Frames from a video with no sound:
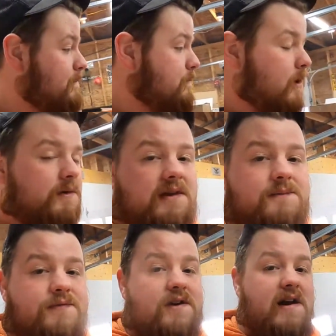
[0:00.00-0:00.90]
Broke
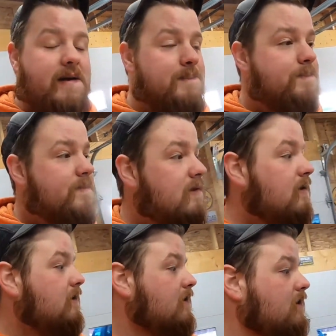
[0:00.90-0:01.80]
them free.
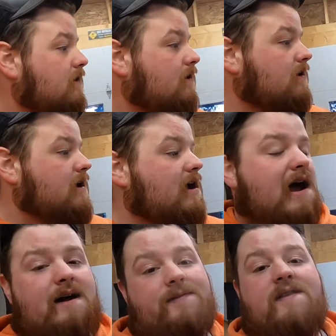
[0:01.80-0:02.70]

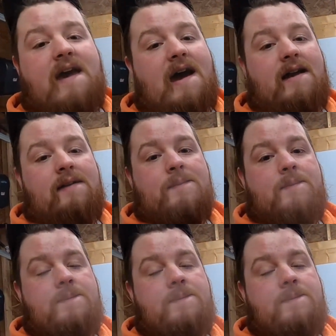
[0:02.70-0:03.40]
After that,